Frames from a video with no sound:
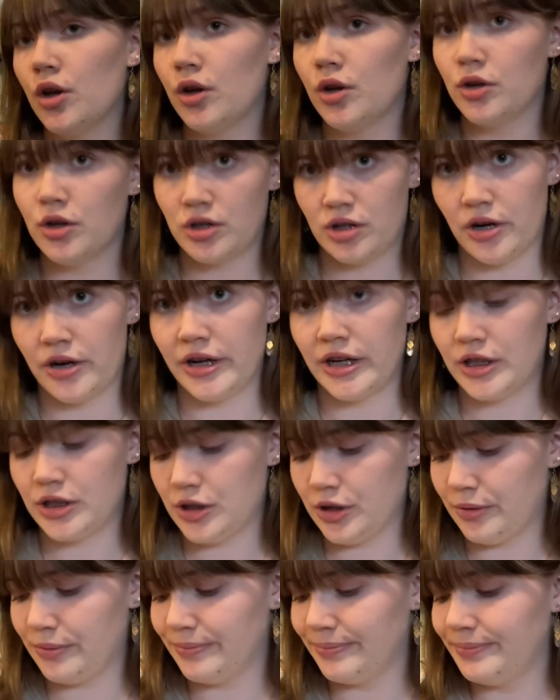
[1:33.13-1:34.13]
to start it
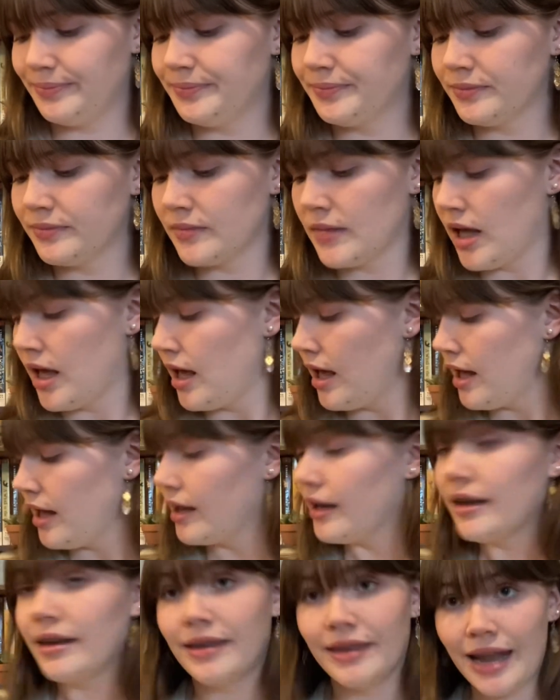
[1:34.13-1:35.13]
soon.
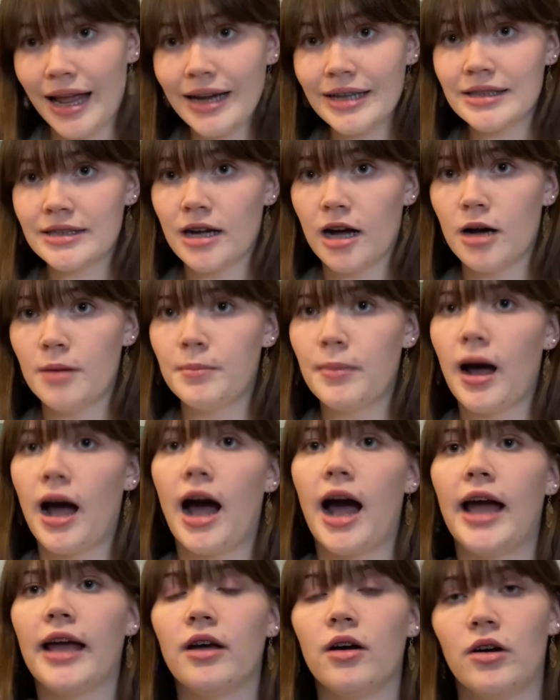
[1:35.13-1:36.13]
Next up,
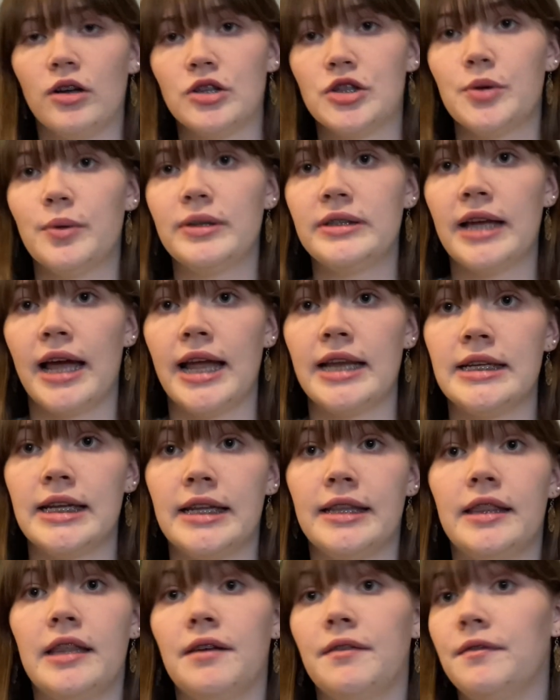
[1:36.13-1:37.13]
I also
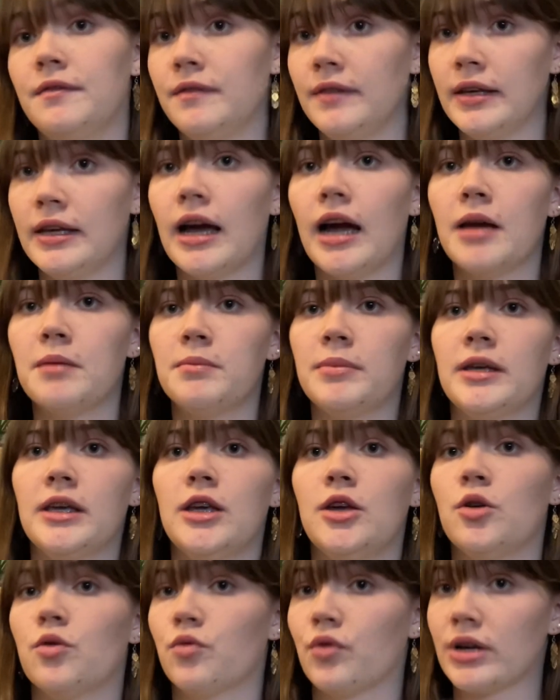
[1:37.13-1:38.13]
attended the
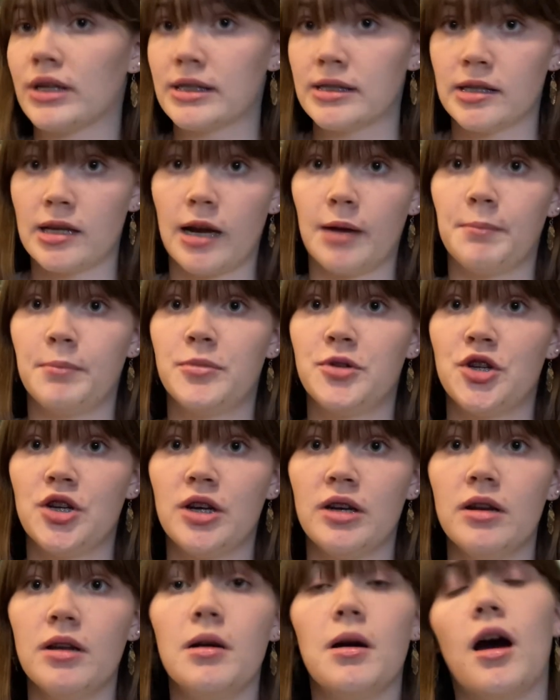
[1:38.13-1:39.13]
VIP
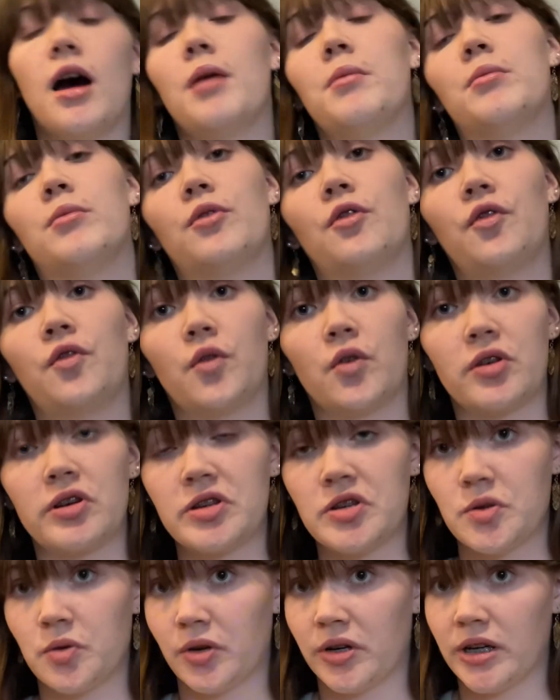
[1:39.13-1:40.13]
reception before
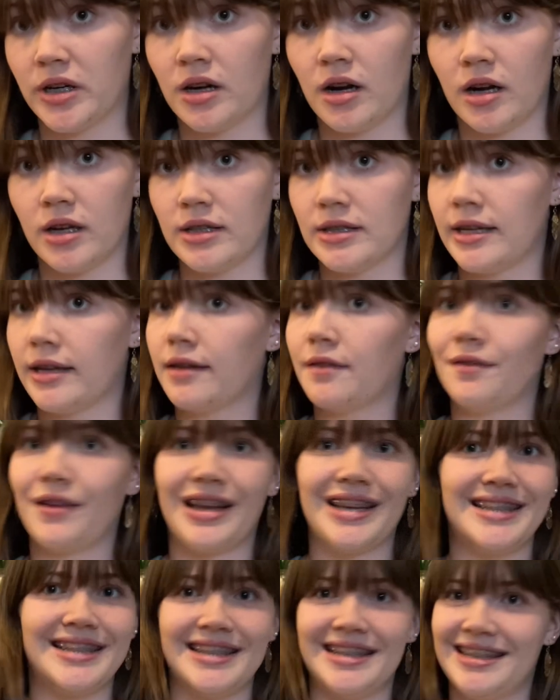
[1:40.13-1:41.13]
StoryCon's like
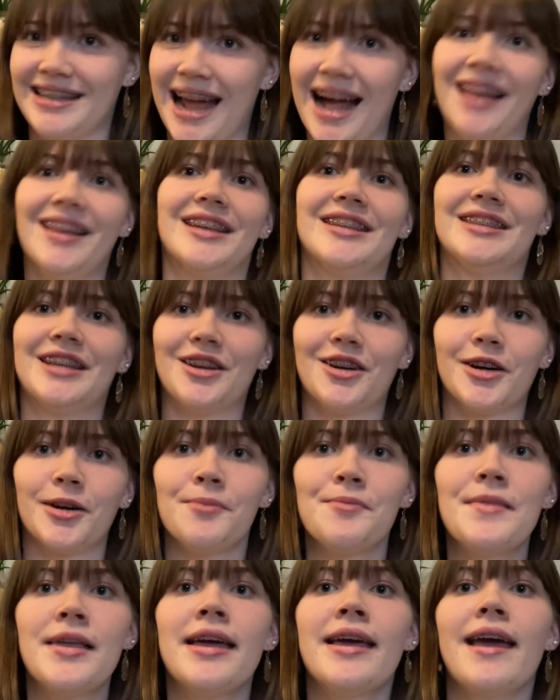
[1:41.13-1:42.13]
fancy gala dinner,
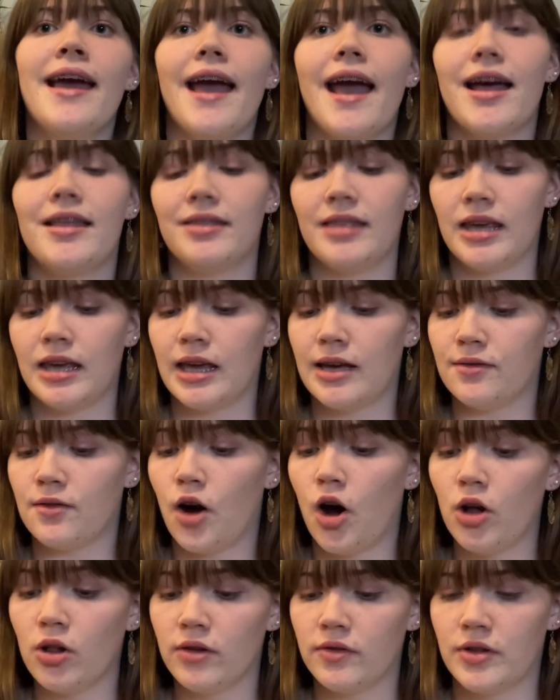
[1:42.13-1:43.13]
and they give
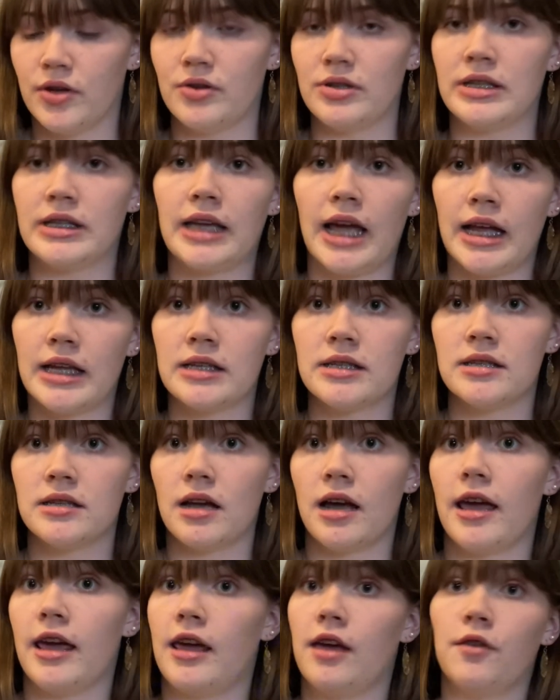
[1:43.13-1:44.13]
all of those guests
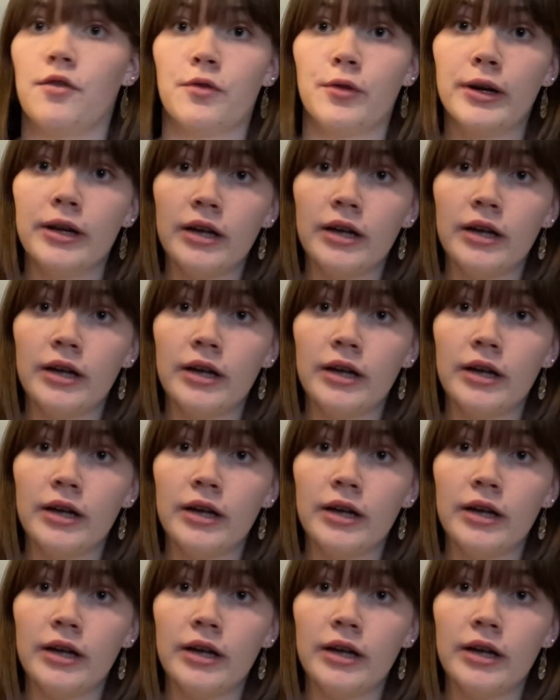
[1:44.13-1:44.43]
a free